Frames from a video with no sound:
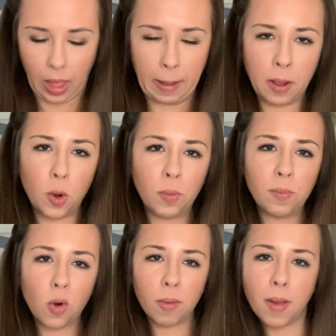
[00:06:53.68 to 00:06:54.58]
I hope
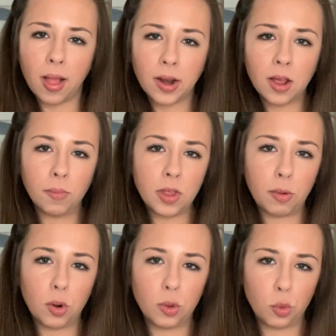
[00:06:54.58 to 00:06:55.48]
more melon comes
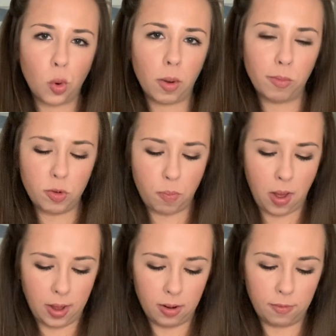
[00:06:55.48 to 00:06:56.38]
out when it's warmed.
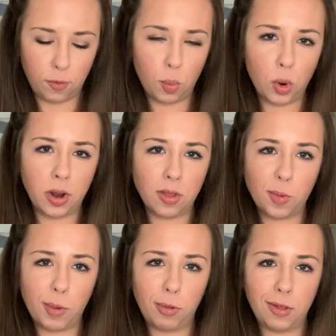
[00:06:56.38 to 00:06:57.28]
But from what other
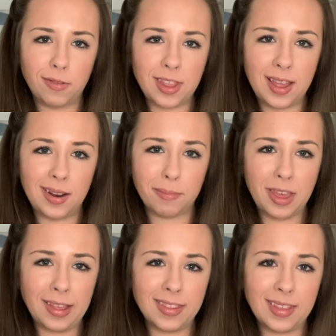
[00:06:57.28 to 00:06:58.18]
people have said, I'm
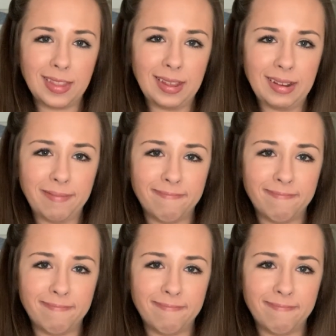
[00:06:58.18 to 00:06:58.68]
guessing that